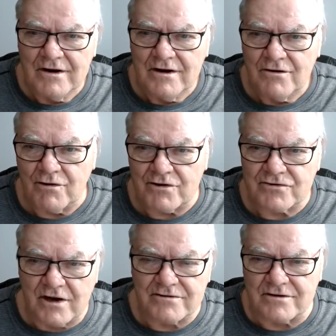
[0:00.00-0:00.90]
which
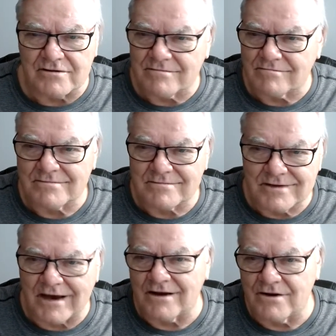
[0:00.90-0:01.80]
doesn't
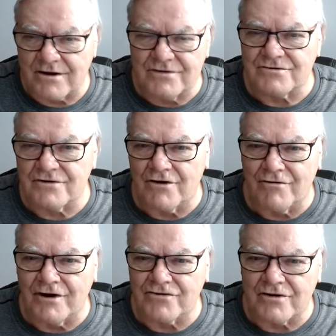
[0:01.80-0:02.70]
take into
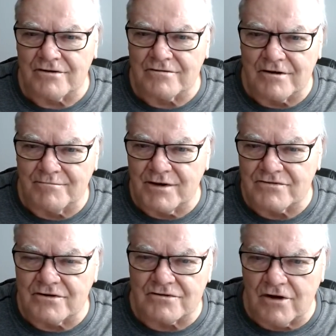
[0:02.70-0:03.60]
consideration the
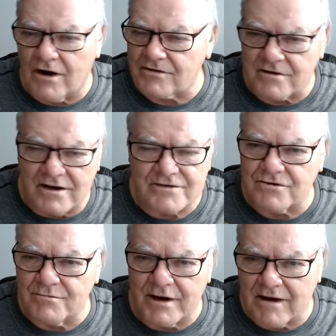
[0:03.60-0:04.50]
business loss unless
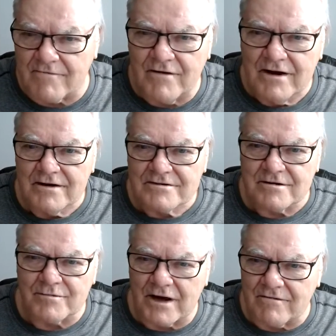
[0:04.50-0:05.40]
you may have
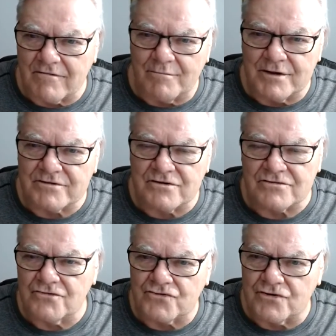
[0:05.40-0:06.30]
some kind of a business
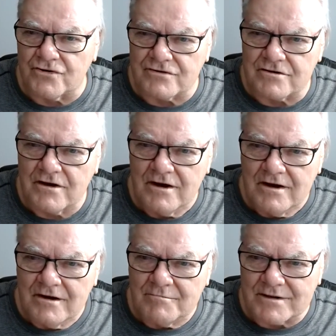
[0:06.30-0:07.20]
insurance.
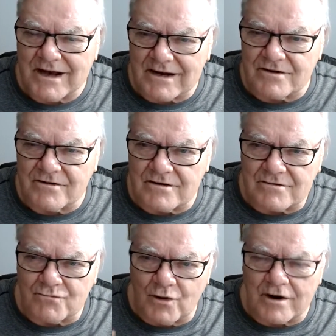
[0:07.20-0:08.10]
But that isn't
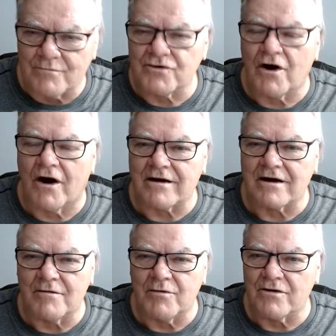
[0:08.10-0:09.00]
what I'm talking
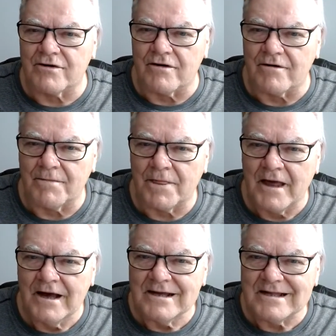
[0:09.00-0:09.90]
about here.
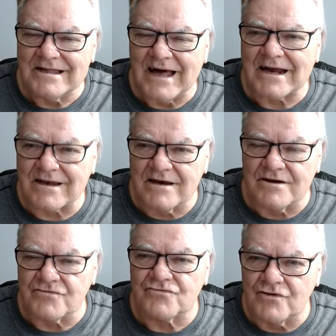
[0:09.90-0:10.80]
That is
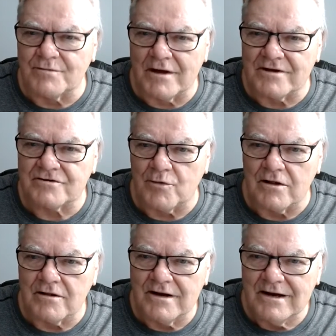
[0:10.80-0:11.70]
replaceable.
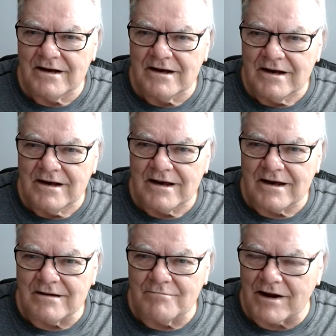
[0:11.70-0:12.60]

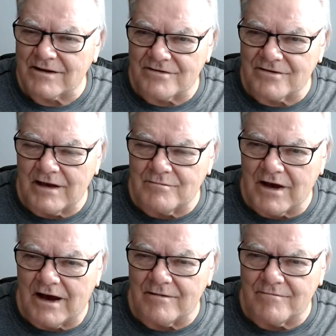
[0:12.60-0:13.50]
But at the same
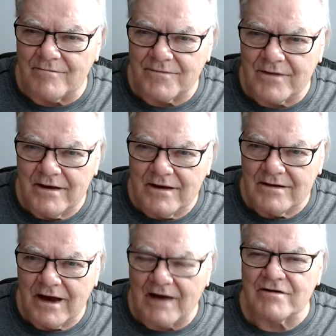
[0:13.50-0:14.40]
time,
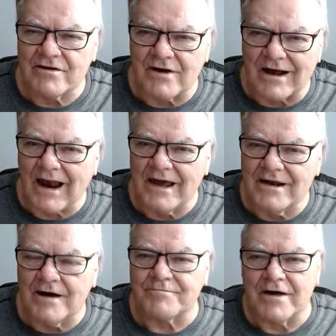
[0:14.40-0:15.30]
having to clean
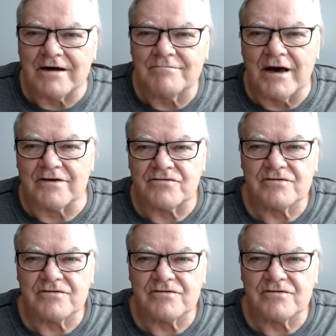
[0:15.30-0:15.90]
up that mess